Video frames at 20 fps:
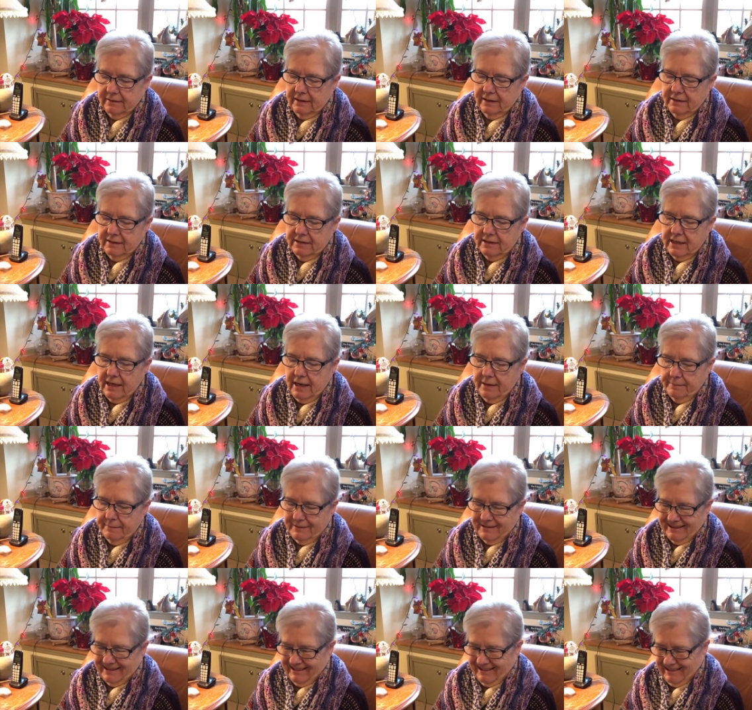and
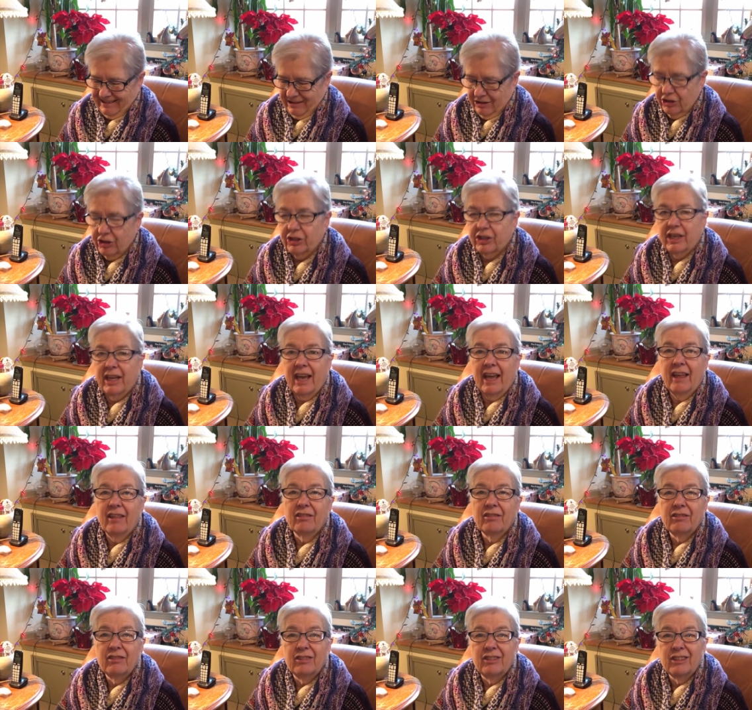taped to the
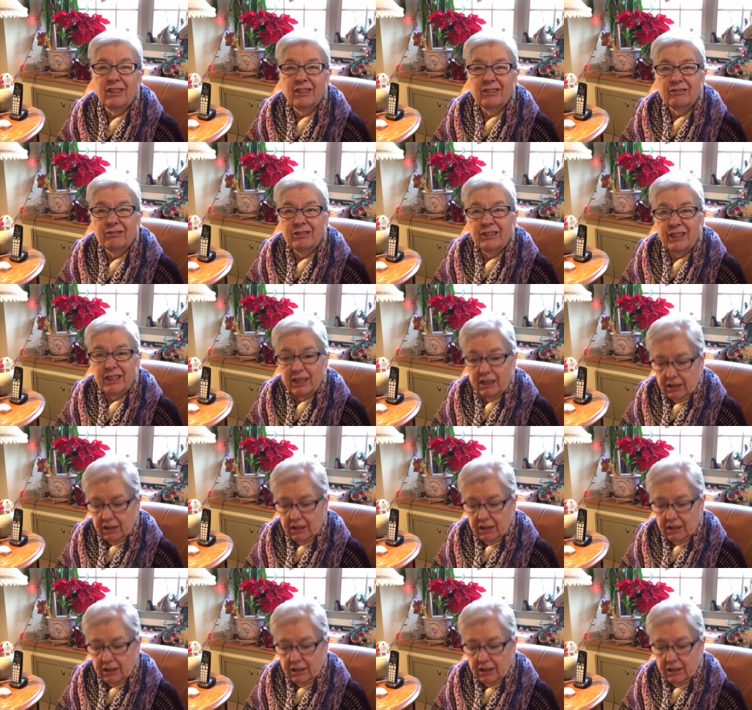nth degree.